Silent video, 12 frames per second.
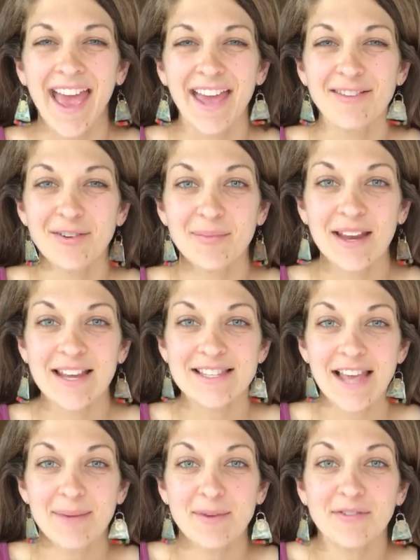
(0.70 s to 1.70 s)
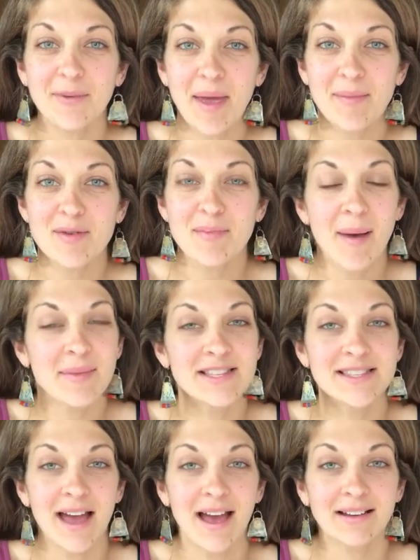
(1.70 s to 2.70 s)
Hey everybody, it's Amy from
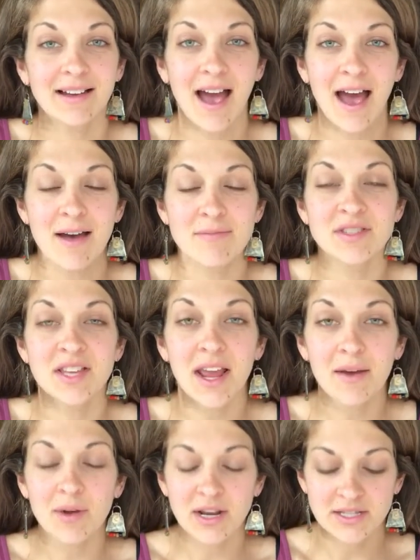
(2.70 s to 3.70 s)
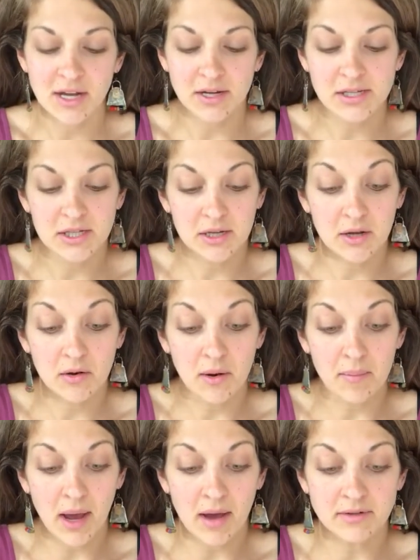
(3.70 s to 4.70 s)
amybahmans.com. Today I want to talk to you
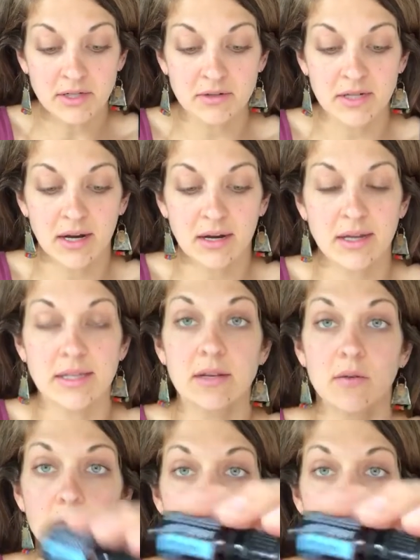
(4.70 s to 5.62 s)
about doTERRA's